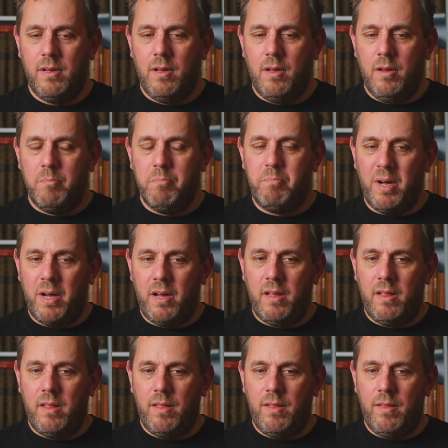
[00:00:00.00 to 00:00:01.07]
But
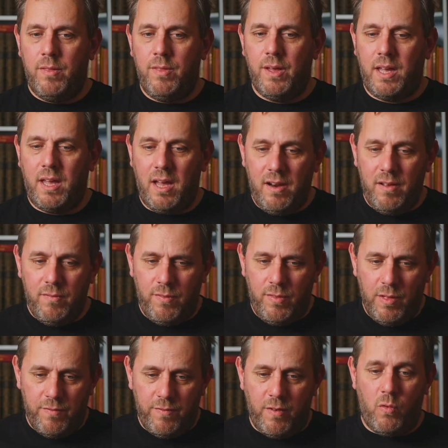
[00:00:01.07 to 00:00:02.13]
the kind of the
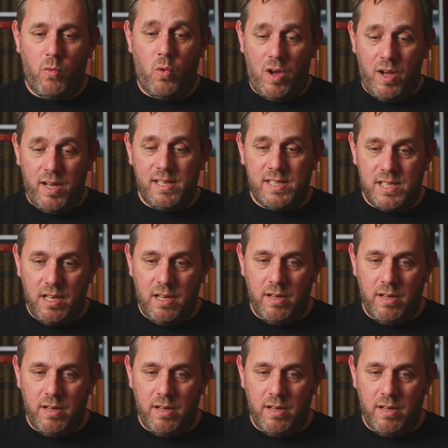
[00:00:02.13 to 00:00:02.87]
variety